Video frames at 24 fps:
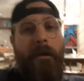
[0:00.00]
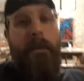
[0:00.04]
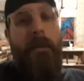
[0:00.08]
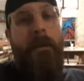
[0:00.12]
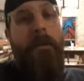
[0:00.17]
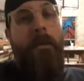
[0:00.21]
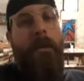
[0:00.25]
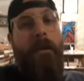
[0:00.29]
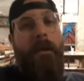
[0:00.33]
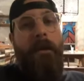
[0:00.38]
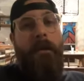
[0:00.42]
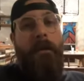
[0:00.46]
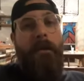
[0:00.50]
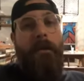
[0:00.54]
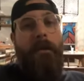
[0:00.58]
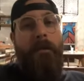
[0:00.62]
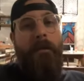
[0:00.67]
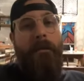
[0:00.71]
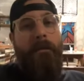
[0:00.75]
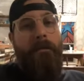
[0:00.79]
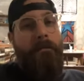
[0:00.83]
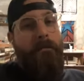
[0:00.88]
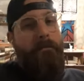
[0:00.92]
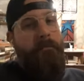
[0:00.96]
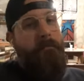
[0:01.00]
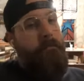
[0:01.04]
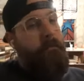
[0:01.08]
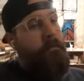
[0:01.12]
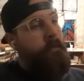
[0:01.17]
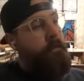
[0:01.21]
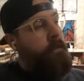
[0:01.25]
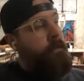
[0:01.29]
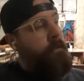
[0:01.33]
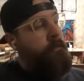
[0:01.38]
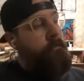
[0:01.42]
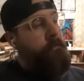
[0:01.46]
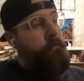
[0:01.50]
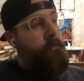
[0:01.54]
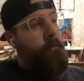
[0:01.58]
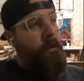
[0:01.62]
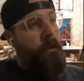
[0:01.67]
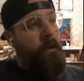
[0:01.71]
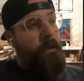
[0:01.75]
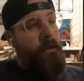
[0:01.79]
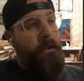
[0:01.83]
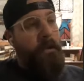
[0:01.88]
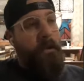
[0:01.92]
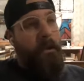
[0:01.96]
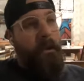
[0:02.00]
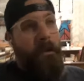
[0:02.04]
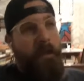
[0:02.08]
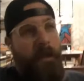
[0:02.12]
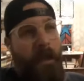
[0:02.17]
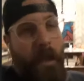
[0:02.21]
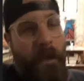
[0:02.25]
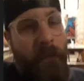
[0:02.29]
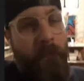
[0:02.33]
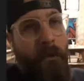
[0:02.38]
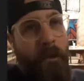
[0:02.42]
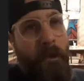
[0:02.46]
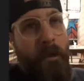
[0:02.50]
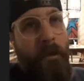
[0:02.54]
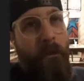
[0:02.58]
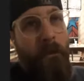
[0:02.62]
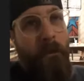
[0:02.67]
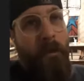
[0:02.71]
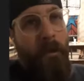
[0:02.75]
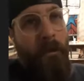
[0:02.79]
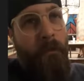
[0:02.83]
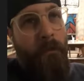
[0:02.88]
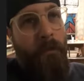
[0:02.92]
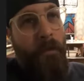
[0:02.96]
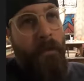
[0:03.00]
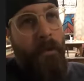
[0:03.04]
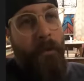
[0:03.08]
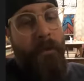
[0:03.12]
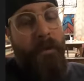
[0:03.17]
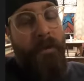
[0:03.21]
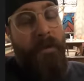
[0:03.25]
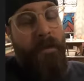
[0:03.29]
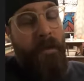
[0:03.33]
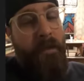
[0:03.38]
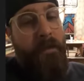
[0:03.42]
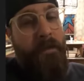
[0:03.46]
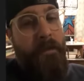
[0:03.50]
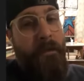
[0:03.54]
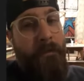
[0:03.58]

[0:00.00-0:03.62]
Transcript: you can well, one, you can laugh all you want, but let me tell you